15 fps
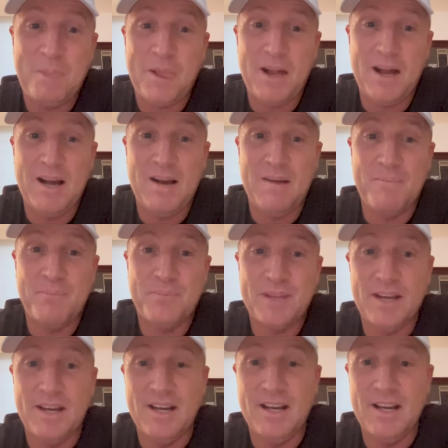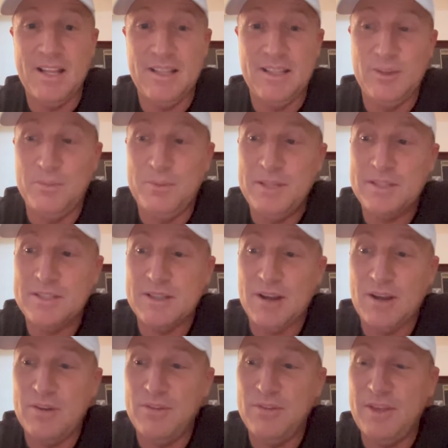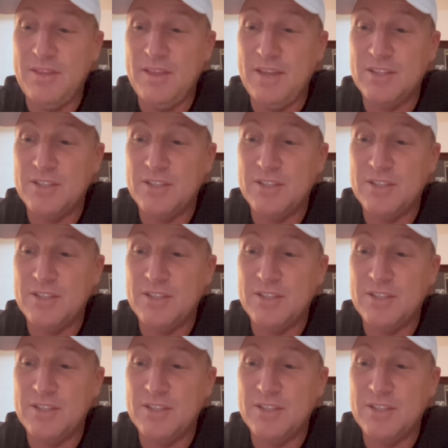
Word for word: A little bit, so their